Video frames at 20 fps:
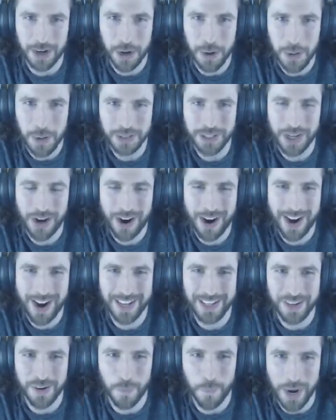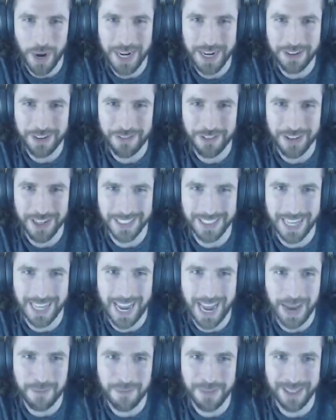Cold Heart and you're waiting for it to
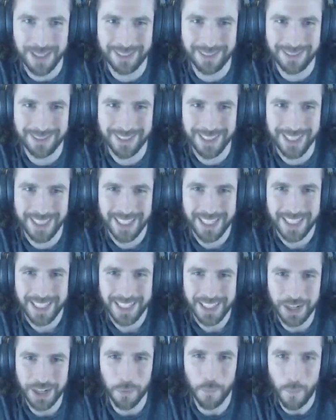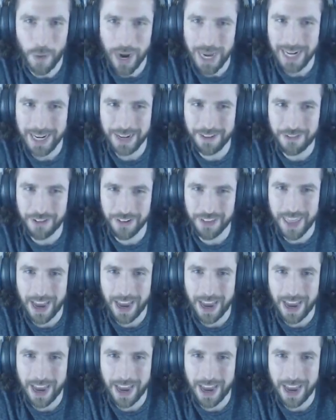happen. You're waiting for that